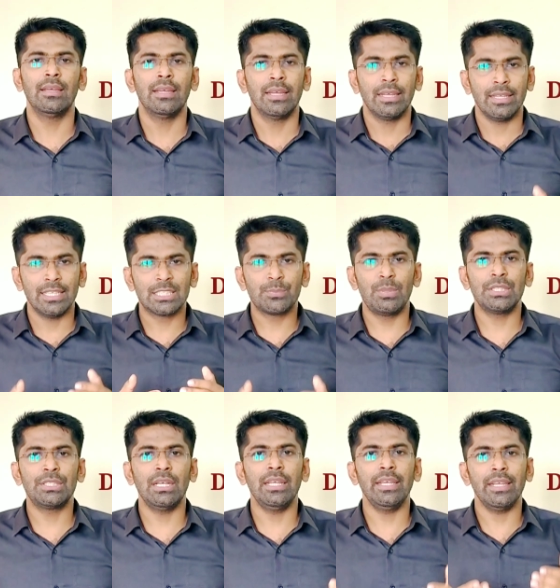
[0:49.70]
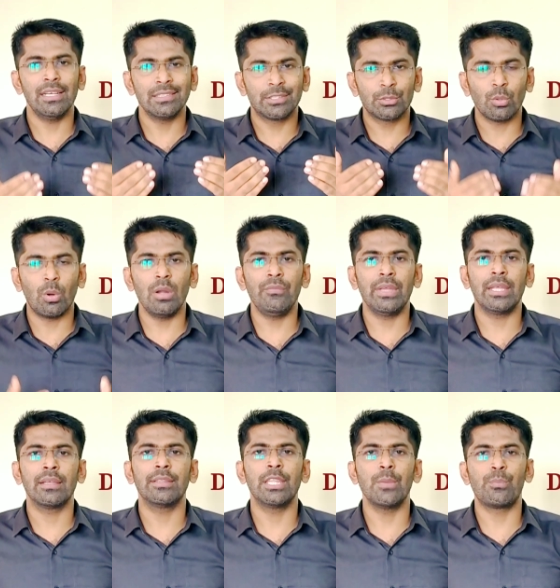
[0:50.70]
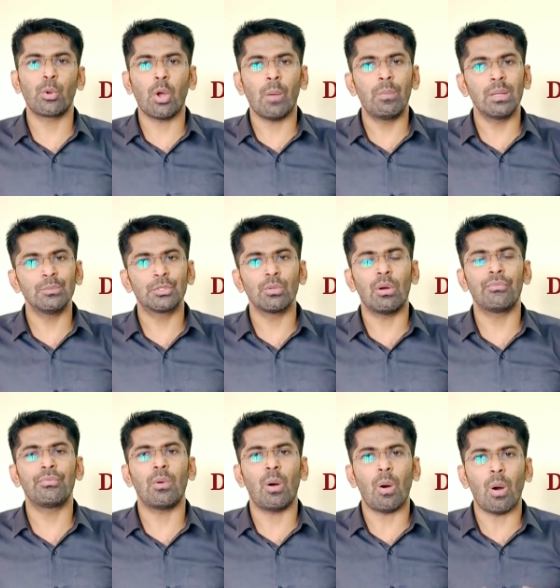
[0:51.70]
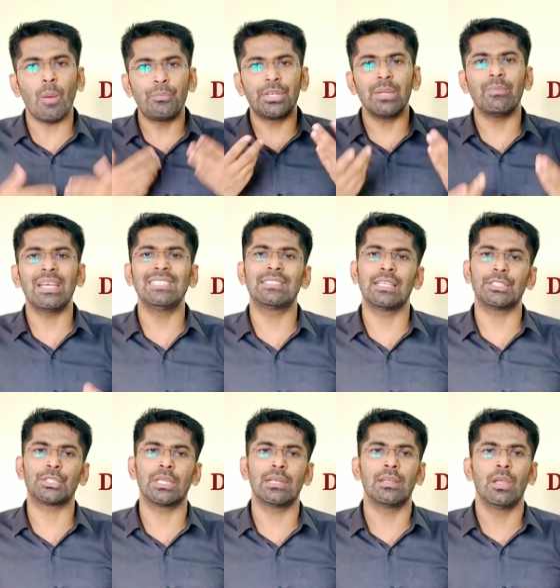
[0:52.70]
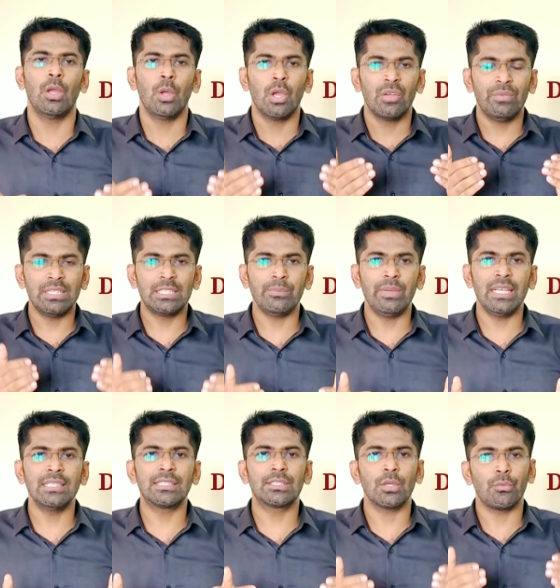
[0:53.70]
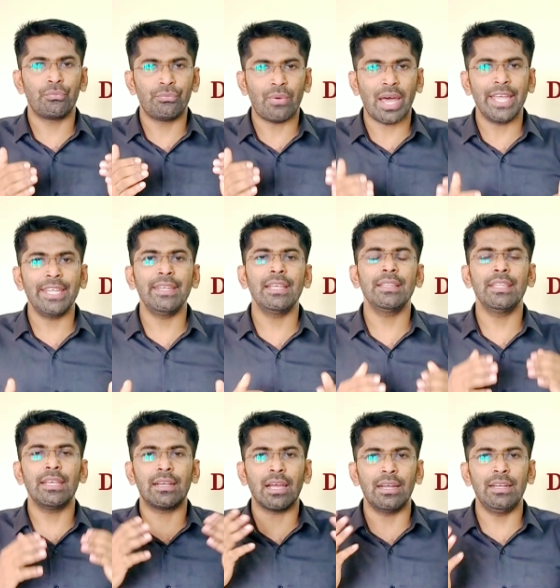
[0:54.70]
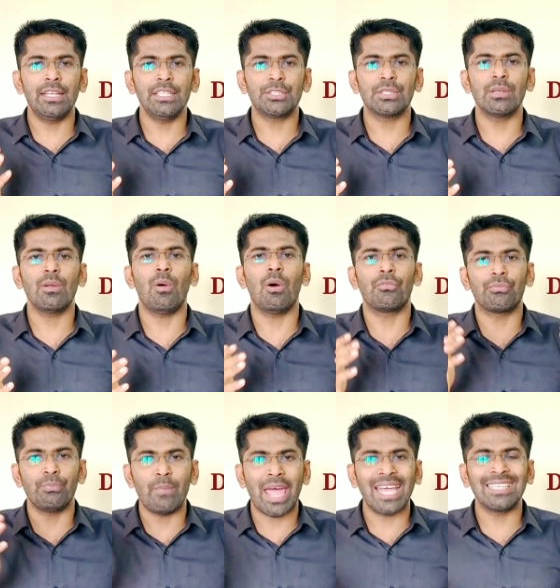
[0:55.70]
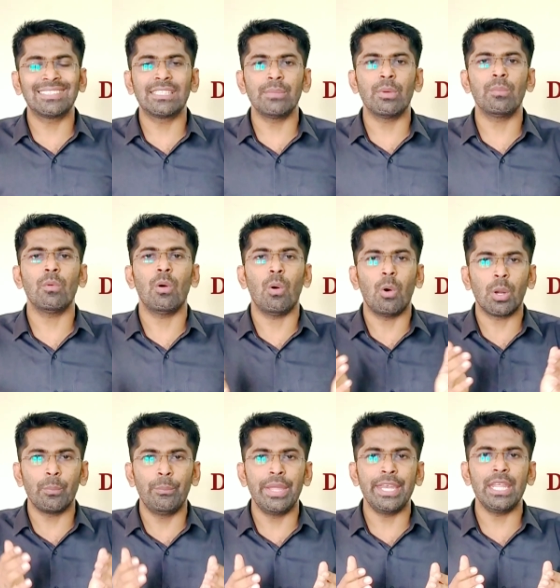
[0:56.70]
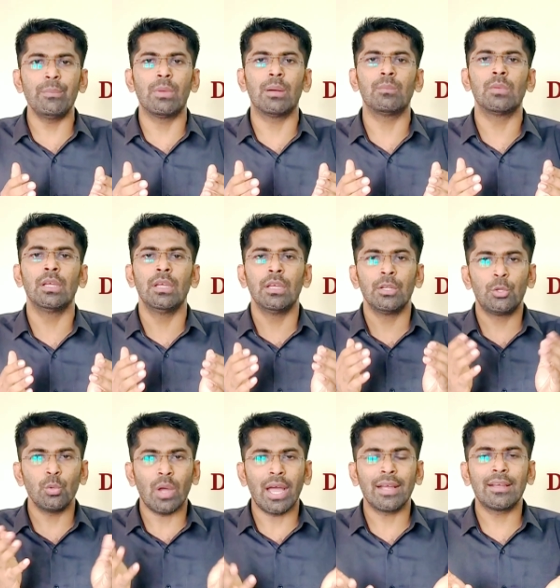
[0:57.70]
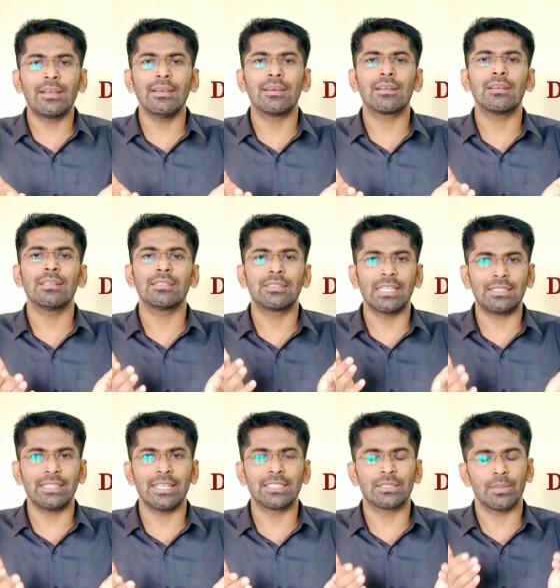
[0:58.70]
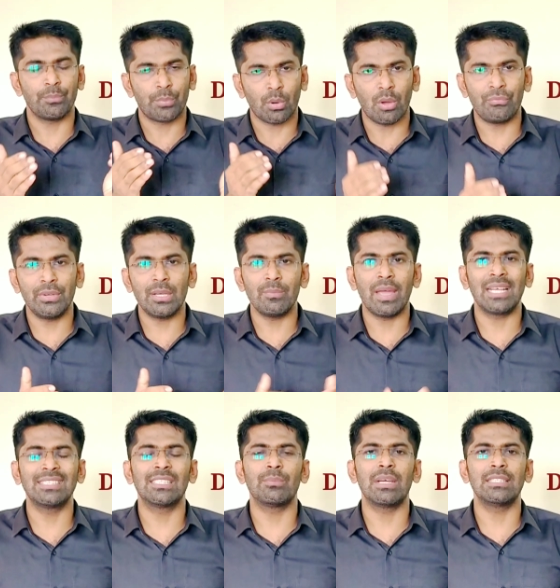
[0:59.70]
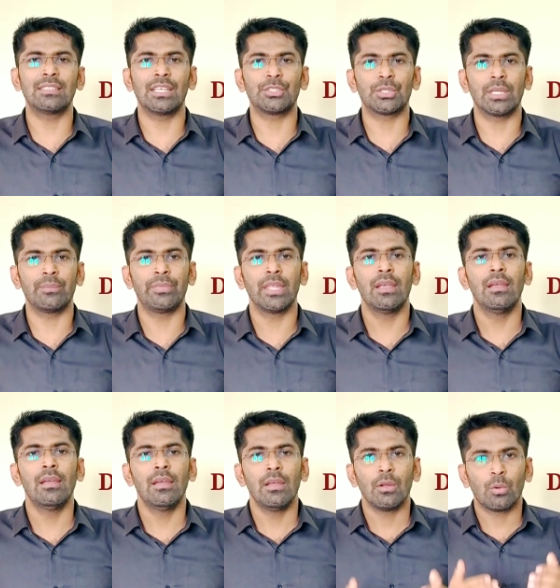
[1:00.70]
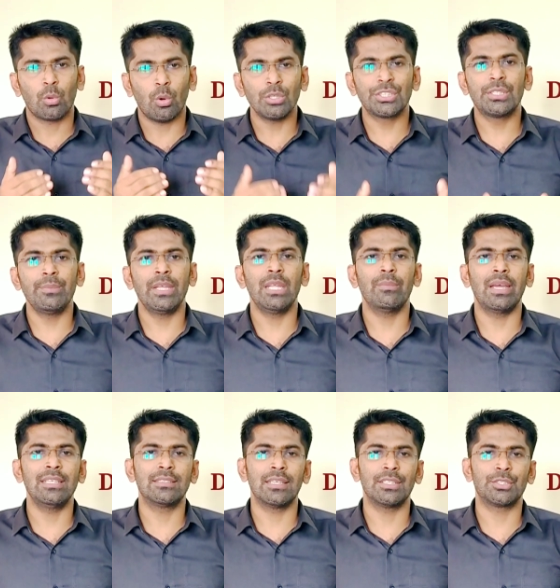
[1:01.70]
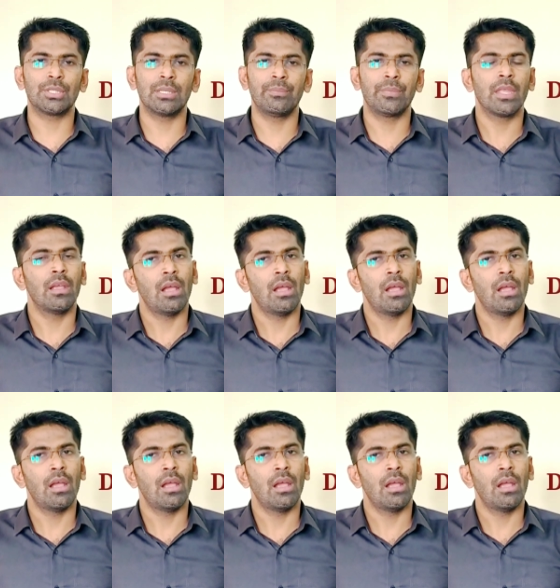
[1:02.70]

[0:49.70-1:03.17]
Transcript: especially in solving the problems of optimization which means finding the conditions for maximum or minimum to occur such as profit maximization, cost minimization,